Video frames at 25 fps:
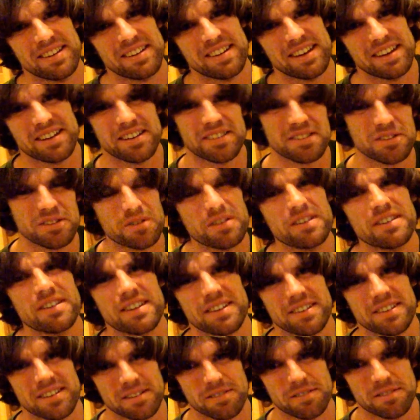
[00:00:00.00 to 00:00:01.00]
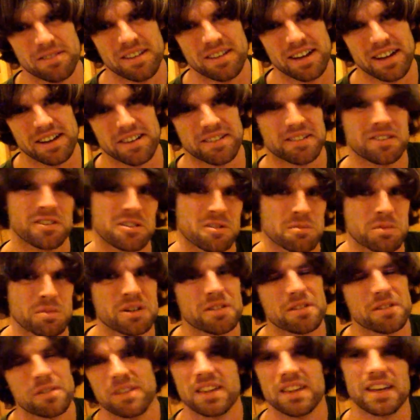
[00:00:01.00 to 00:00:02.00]
And it's not addictive. And it's not
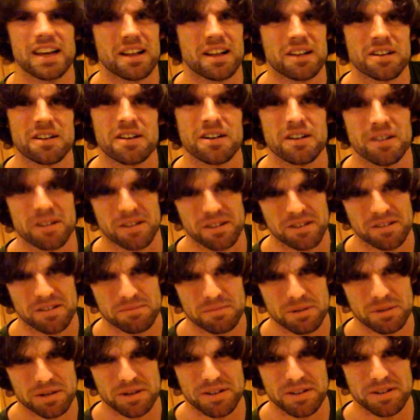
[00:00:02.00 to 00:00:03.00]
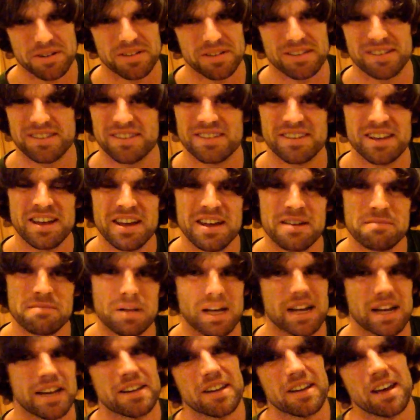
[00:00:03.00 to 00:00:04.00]
because of the alcohol, because
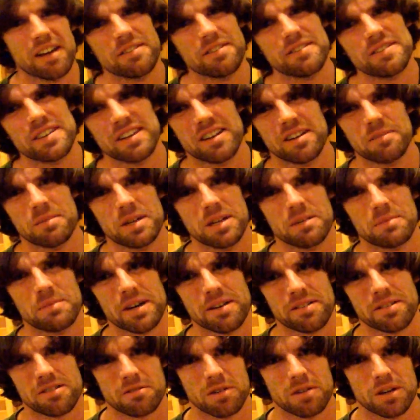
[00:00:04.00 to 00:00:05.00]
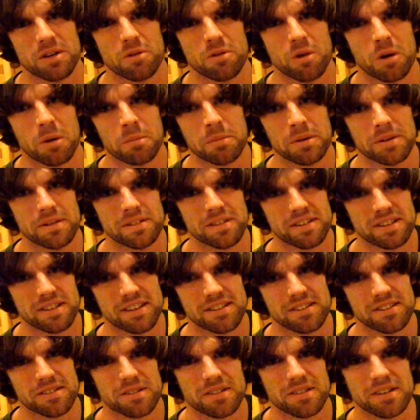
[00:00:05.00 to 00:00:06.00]
by enough of it I mean about 3 droppers, and
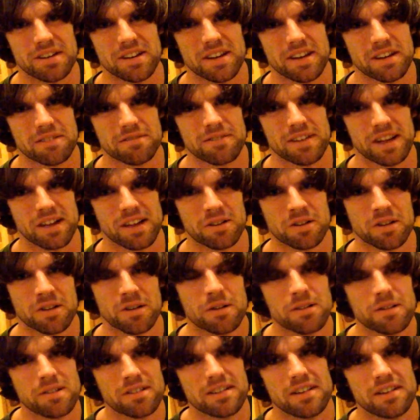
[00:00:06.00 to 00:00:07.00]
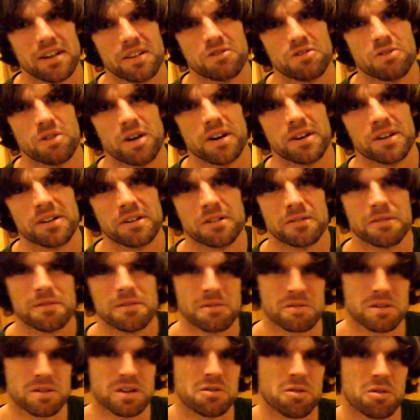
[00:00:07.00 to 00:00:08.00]
there's not enough alcohol to get drunk off
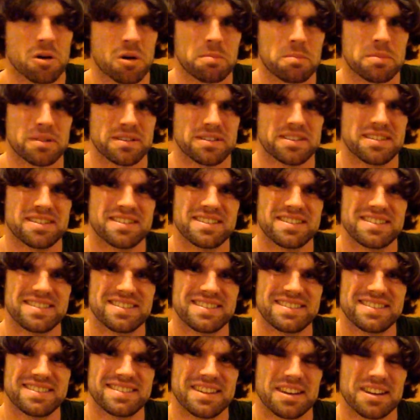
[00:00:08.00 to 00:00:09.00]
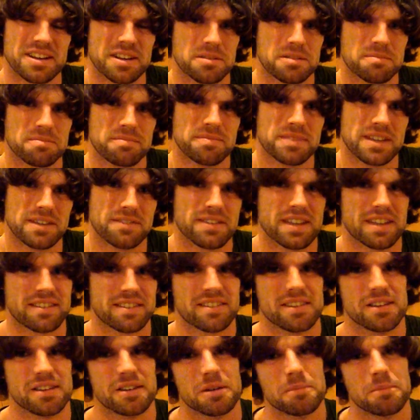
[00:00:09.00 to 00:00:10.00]
3 droppers, if
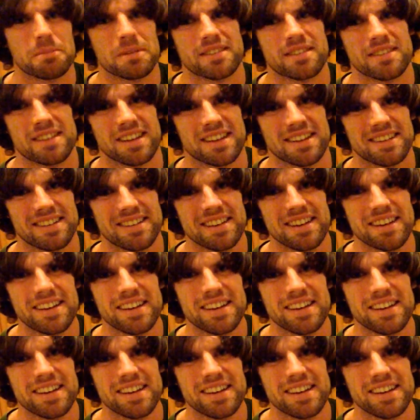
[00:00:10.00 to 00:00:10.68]
that's 30%.